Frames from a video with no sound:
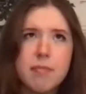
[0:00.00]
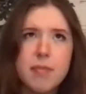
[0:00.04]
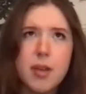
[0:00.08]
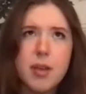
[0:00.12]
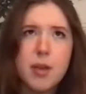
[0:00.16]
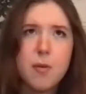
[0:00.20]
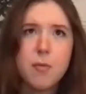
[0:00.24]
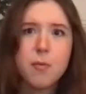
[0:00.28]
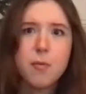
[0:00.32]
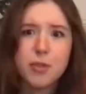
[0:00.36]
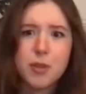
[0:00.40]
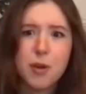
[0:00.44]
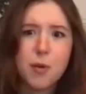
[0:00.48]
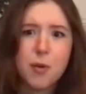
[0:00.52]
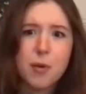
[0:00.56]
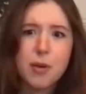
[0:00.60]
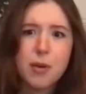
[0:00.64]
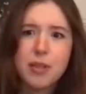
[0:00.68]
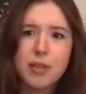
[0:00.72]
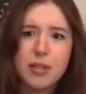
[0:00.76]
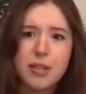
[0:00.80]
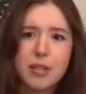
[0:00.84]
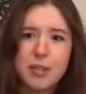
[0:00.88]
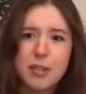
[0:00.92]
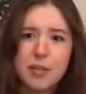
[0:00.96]
it was
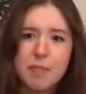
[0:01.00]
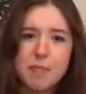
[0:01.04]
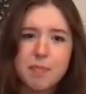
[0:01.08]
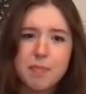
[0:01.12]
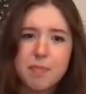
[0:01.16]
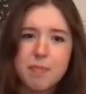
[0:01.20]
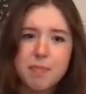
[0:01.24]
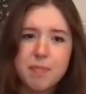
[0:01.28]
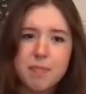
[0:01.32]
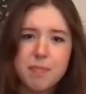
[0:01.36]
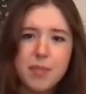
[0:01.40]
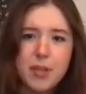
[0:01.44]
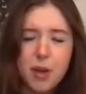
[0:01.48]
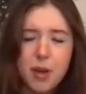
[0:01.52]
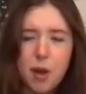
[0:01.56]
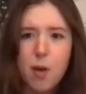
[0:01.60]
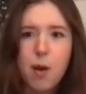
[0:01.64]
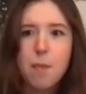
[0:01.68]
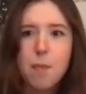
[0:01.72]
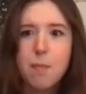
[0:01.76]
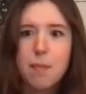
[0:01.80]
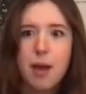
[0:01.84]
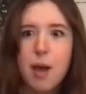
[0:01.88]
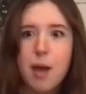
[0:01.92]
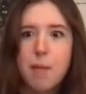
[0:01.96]
always,
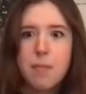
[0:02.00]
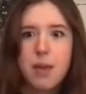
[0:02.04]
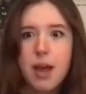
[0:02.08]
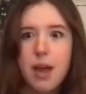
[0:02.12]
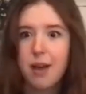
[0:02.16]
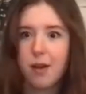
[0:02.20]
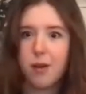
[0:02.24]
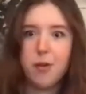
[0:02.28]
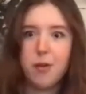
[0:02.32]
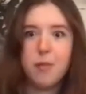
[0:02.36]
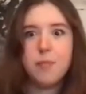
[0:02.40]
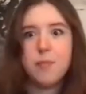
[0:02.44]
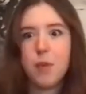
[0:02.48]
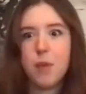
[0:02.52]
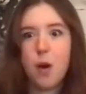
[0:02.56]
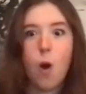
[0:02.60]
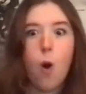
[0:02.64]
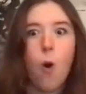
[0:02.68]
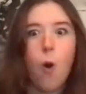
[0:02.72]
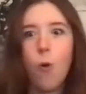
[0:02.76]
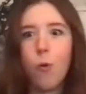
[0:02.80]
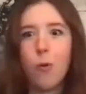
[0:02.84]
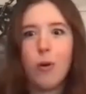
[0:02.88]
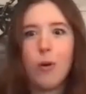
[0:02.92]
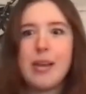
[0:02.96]
I'm not
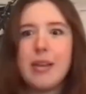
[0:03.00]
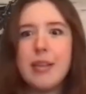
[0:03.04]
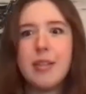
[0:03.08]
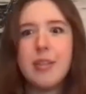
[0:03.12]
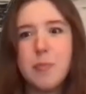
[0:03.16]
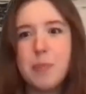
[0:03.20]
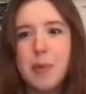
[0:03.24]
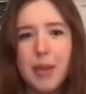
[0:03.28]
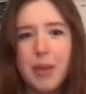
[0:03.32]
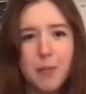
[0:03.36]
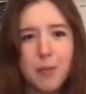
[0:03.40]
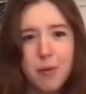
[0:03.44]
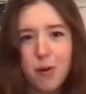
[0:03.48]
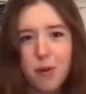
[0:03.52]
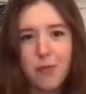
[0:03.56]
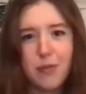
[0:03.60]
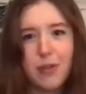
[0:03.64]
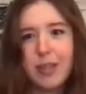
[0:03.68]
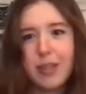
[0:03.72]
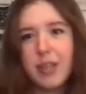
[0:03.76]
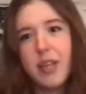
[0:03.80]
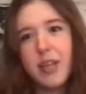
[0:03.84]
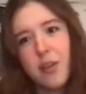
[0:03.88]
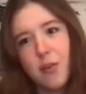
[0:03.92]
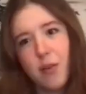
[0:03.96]
always being
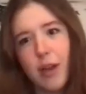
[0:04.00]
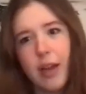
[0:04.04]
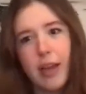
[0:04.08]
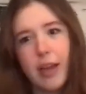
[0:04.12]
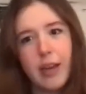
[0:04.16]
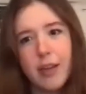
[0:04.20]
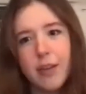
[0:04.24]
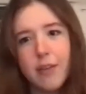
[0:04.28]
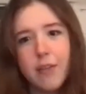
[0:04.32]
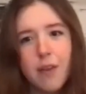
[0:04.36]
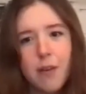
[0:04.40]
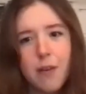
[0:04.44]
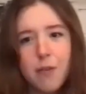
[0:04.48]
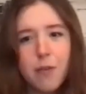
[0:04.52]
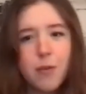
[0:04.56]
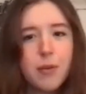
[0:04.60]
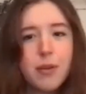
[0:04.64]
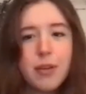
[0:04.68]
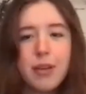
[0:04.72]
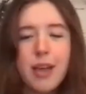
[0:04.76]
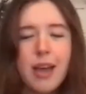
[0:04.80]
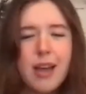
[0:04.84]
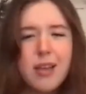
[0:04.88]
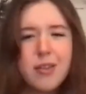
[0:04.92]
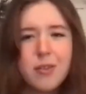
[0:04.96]
perfectly creative.
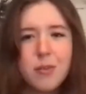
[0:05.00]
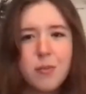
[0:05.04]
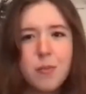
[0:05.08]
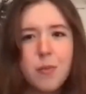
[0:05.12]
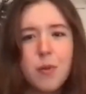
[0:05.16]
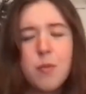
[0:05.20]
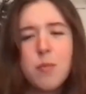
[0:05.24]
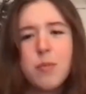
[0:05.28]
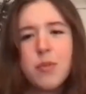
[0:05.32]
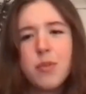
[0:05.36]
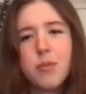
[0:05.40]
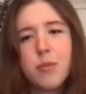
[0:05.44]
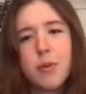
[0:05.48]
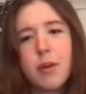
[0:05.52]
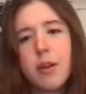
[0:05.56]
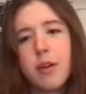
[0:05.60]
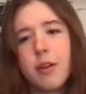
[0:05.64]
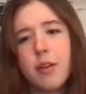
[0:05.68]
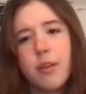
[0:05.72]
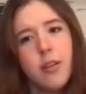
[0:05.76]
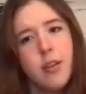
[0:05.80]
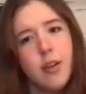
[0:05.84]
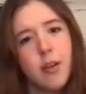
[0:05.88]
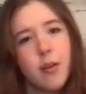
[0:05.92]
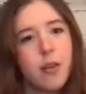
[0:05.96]
Everyone has their moments
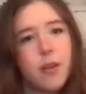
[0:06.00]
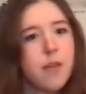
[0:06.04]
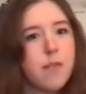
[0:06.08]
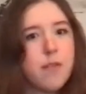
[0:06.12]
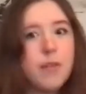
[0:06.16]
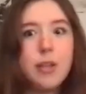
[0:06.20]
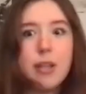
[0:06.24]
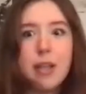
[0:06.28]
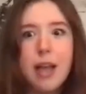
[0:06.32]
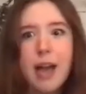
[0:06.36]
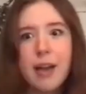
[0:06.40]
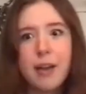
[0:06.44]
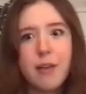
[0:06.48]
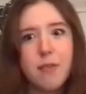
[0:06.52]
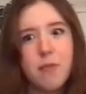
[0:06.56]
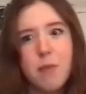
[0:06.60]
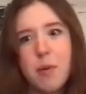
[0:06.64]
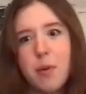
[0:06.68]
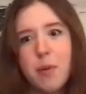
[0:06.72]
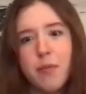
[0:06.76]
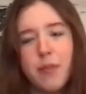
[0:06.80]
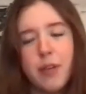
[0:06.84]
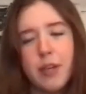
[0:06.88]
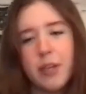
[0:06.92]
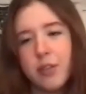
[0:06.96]
where, they feel lack of
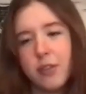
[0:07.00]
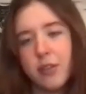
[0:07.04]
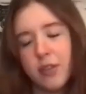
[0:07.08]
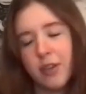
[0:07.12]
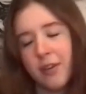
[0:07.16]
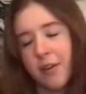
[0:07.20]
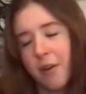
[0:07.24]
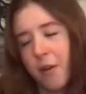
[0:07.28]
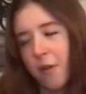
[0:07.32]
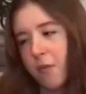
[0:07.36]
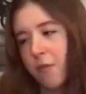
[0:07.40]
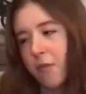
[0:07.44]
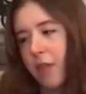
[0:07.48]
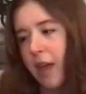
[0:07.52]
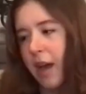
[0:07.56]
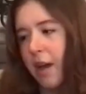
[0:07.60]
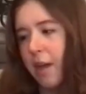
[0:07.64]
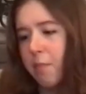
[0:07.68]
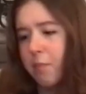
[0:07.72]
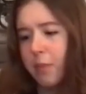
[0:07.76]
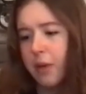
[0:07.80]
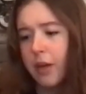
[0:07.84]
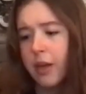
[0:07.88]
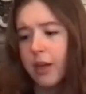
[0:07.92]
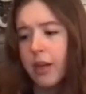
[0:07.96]
motivation and all of
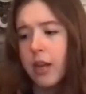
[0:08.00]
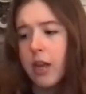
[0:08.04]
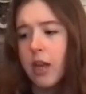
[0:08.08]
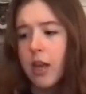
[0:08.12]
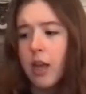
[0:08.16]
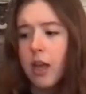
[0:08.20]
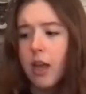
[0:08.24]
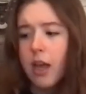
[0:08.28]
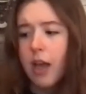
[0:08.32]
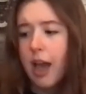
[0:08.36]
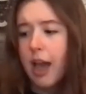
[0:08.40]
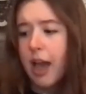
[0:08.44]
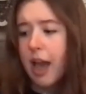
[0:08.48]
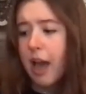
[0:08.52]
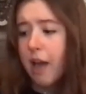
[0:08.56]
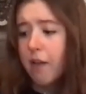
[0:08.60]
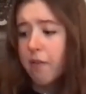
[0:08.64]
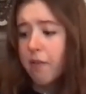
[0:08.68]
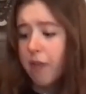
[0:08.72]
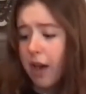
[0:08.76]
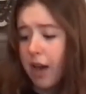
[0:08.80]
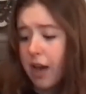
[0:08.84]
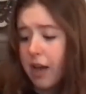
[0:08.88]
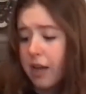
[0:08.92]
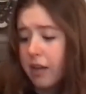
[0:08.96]
that, but I
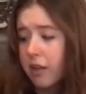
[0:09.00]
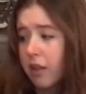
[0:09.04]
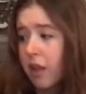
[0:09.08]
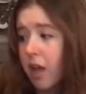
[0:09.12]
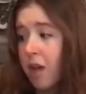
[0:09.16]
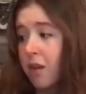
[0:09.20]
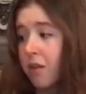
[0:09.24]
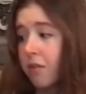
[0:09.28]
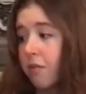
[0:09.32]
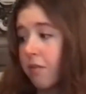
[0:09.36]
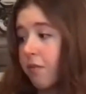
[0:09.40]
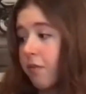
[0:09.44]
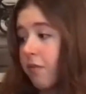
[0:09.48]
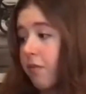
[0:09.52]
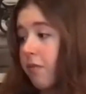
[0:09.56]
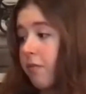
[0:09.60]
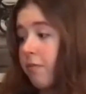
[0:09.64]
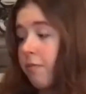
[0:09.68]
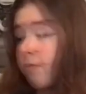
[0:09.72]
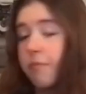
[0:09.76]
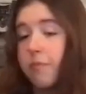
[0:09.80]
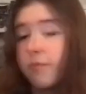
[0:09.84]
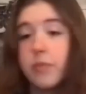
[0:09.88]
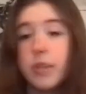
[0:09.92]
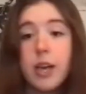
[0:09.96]
have had a lot of
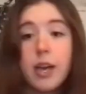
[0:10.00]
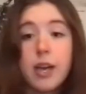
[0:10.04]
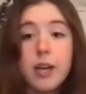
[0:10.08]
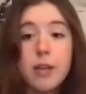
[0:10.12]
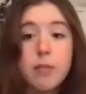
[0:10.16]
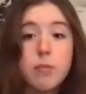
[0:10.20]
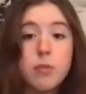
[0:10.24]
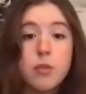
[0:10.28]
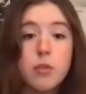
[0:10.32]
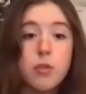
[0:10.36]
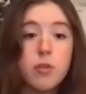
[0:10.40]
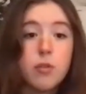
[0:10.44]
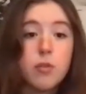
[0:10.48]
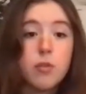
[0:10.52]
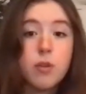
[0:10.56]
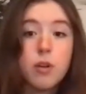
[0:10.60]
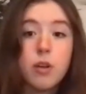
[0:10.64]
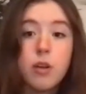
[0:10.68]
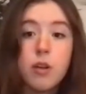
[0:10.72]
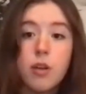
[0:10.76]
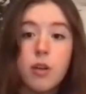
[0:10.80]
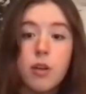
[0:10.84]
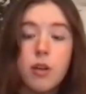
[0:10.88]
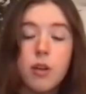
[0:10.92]
time to,